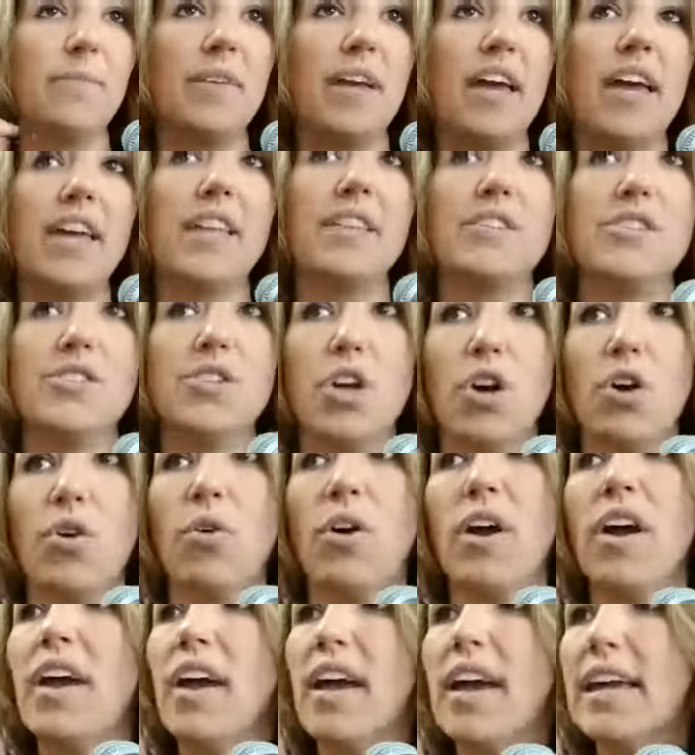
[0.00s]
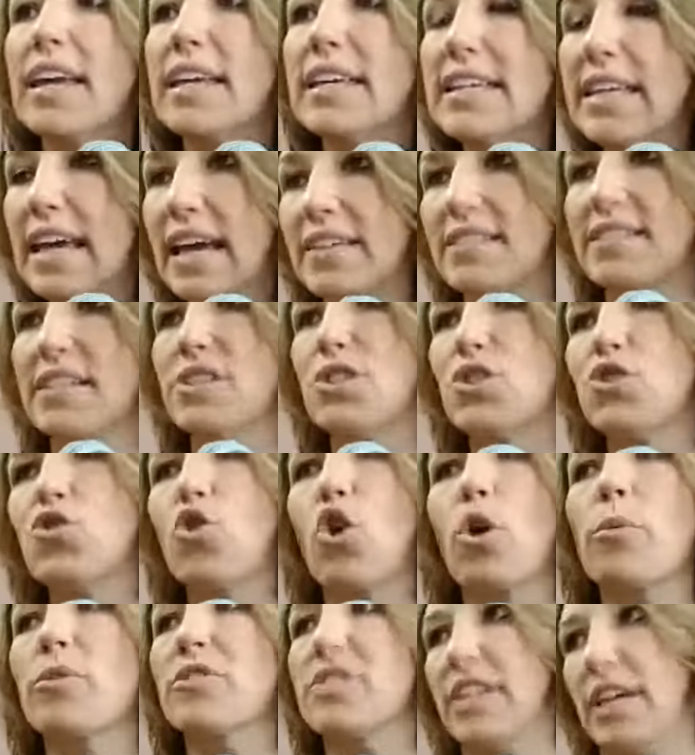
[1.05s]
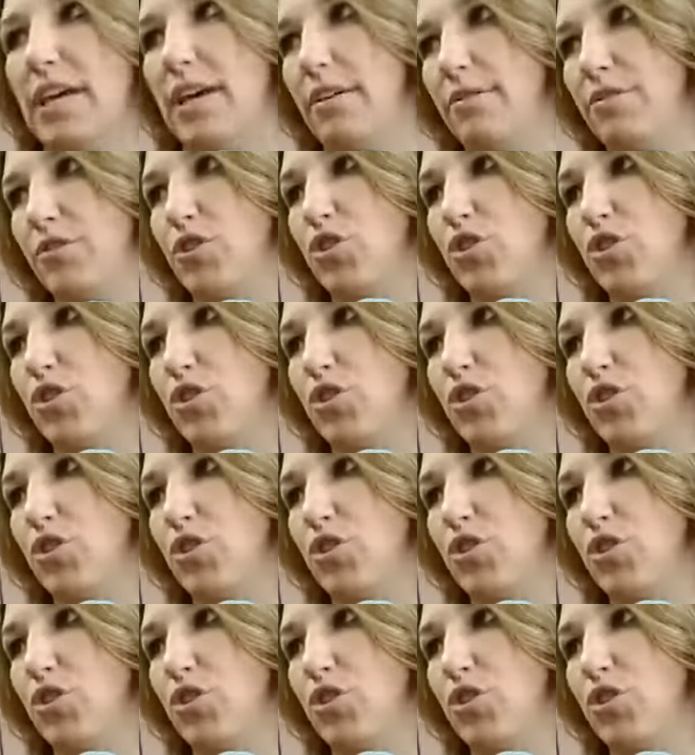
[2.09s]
And so, yes, it's normal to have